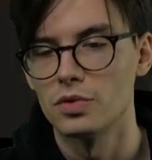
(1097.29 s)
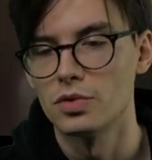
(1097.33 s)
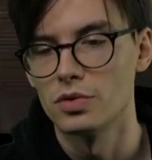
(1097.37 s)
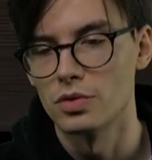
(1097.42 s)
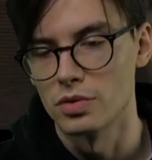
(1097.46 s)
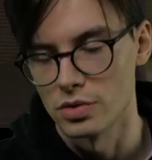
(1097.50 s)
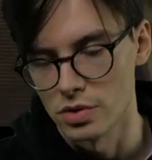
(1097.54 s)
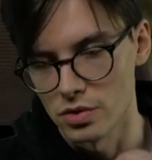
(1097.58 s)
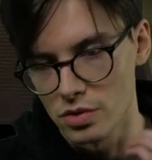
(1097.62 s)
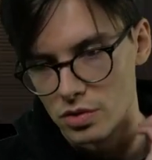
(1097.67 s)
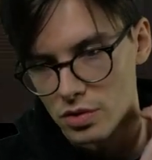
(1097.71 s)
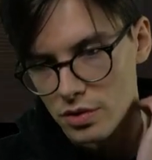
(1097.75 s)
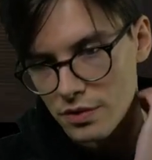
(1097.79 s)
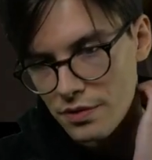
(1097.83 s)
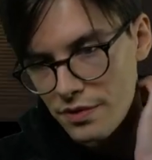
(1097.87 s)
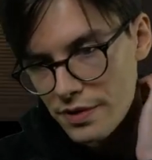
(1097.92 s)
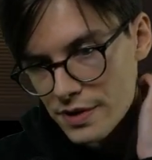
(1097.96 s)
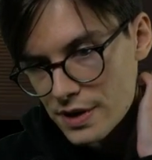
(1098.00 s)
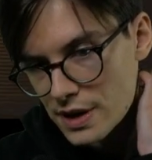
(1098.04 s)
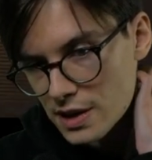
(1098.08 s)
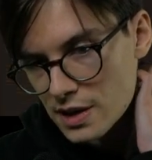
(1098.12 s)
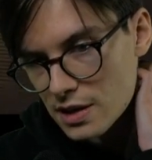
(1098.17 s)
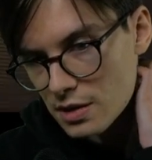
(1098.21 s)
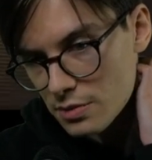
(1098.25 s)
our
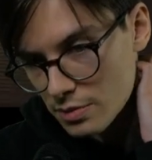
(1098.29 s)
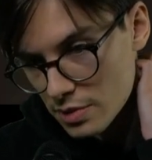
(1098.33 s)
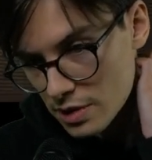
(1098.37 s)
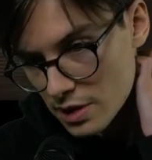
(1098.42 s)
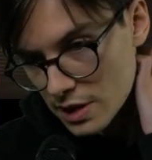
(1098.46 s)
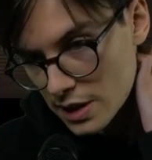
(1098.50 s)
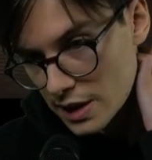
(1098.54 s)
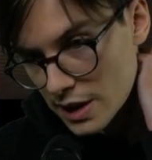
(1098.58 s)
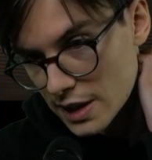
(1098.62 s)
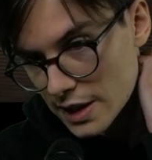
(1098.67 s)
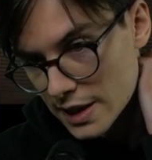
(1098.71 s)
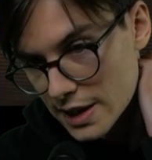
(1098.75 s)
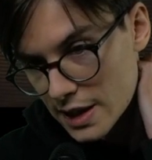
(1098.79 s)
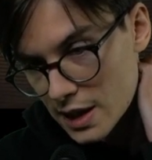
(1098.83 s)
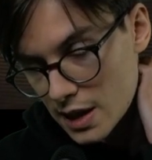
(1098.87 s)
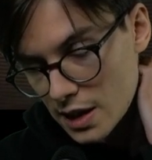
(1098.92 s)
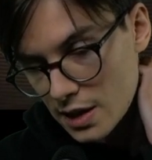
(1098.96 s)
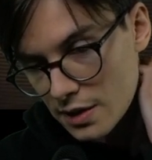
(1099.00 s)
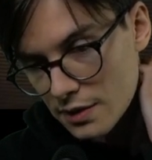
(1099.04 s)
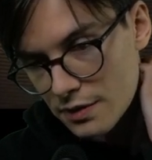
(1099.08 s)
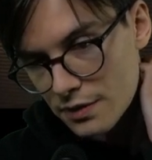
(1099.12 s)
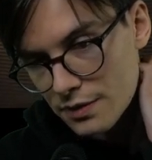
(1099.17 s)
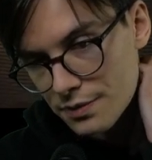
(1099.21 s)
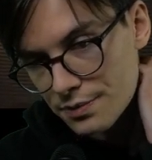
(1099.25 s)
offices in Berlin and
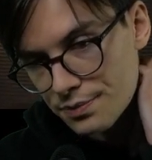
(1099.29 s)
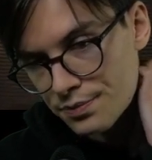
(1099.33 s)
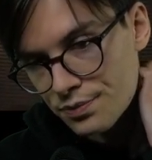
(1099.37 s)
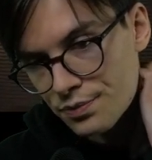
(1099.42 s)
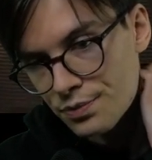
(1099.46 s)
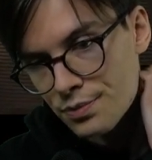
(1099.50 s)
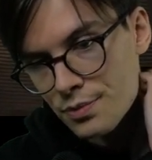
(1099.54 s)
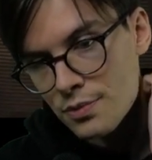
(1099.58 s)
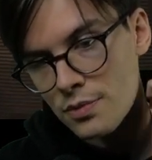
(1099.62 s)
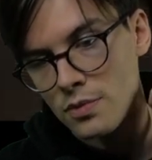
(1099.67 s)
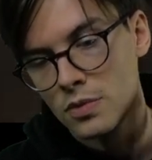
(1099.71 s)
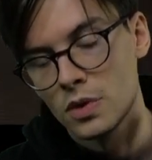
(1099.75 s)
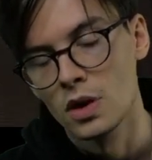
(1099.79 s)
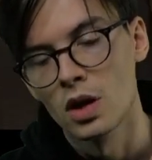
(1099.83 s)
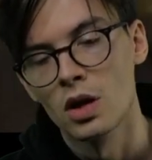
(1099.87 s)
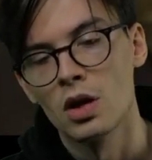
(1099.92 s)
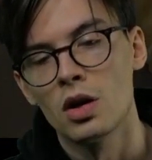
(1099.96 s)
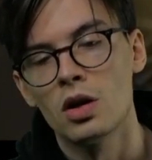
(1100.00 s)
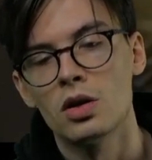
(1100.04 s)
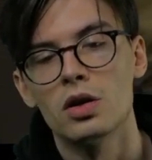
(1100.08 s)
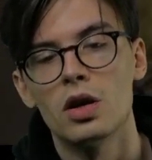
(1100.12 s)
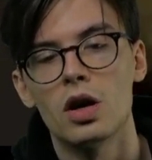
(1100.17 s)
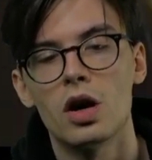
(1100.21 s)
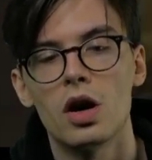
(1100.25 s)
Kyiv
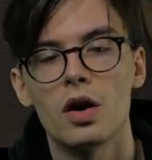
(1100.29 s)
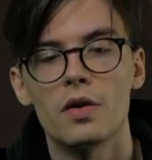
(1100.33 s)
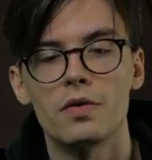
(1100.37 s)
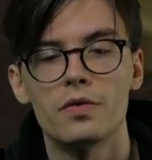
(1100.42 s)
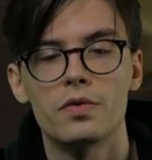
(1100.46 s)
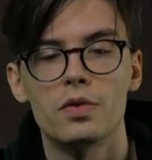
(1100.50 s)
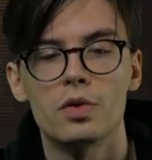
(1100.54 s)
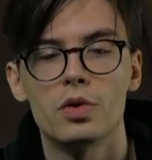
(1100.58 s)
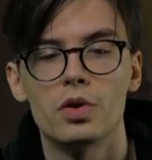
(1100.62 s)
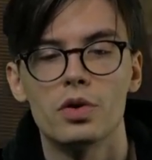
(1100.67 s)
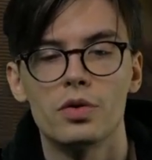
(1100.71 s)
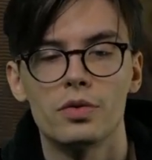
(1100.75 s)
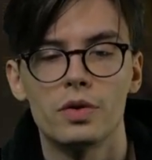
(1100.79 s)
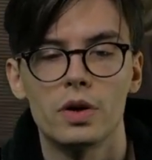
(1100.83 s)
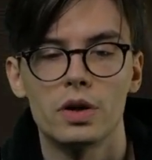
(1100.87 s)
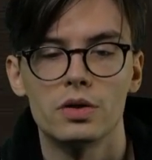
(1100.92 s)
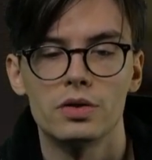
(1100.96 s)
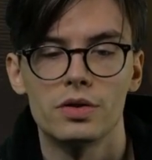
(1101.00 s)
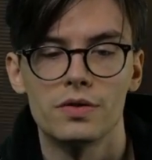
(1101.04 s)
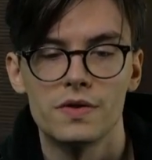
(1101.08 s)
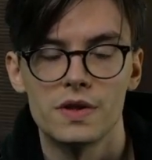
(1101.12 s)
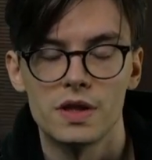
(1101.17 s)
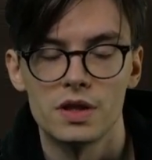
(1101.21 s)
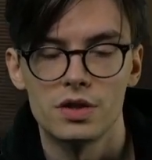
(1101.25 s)
for a round
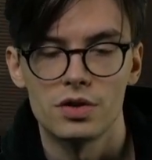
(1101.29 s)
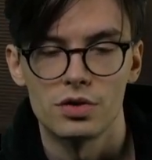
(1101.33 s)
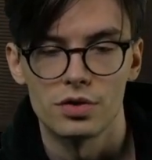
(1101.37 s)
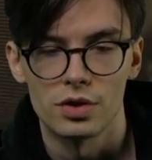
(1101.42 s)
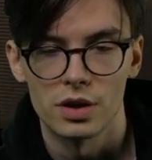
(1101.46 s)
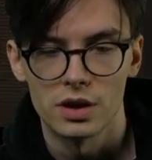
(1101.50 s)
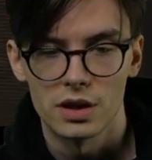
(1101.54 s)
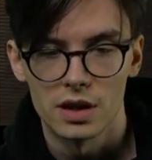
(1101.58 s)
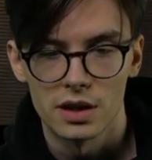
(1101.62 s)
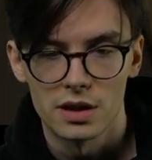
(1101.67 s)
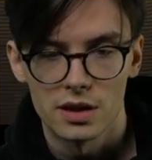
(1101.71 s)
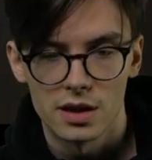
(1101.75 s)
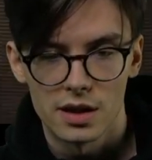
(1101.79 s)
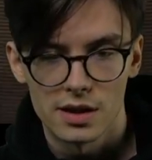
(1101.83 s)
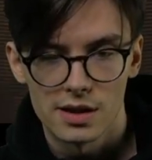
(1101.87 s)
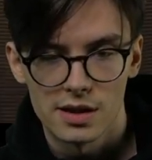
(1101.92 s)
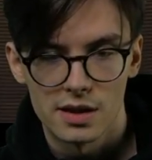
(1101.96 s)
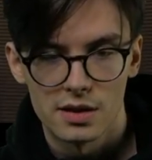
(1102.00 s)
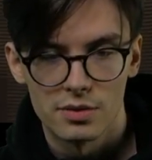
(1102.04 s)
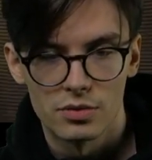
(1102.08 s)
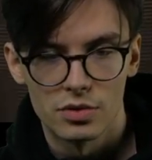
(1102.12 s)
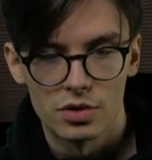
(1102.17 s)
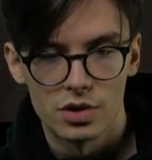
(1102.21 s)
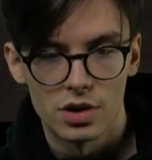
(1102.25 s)
of situated
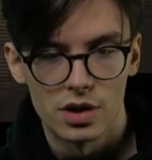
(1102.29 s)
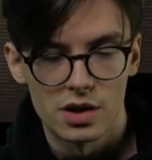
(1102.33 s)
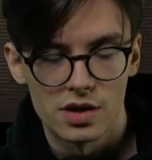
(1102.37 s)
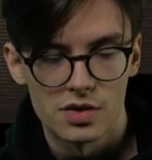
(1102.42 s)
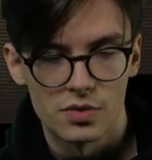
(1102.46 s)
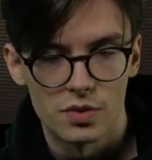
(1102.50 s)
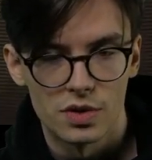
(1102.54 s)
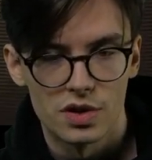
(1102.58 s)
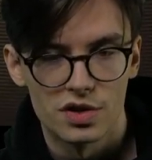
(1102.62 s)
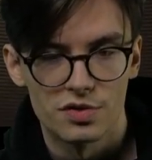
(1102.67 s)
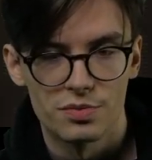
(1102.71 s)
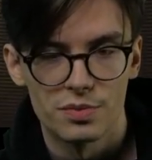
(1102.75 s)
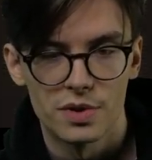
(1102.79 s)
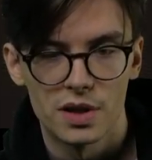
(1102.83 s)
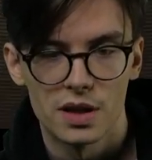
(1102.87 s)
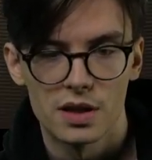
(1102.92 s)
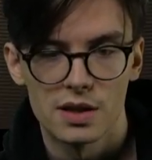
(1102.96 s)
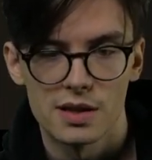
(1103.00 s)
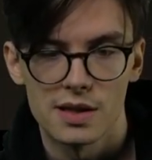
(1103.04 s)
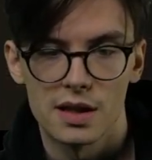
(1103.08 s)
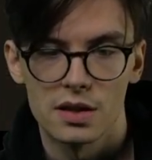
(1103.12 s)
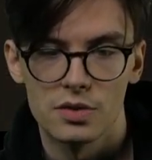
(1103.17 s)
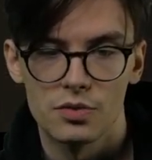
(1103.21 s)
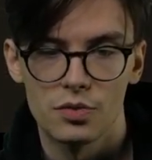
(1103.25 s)
testimonies, which means
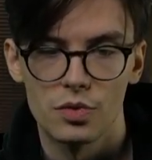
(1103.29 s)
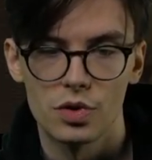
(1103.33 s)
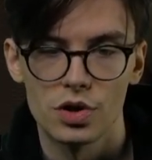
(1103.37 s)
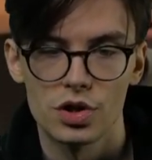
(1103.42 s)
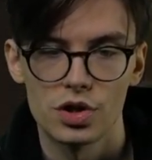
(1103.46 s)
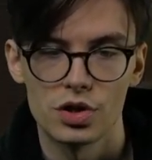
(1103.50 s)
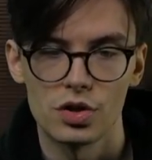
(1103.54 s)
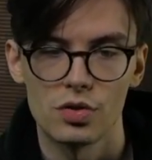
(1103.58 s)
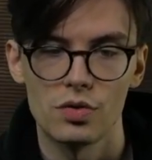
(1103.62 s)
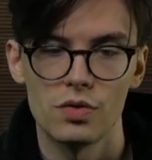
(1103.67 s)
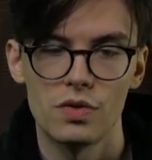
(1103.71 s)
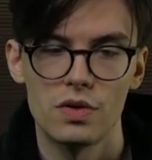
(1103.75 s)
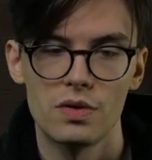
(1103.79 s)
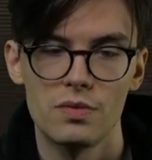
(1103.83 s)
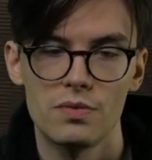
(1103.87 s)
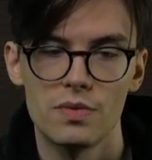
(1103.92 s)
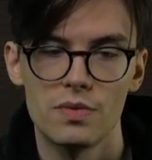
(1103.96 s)
that we show them the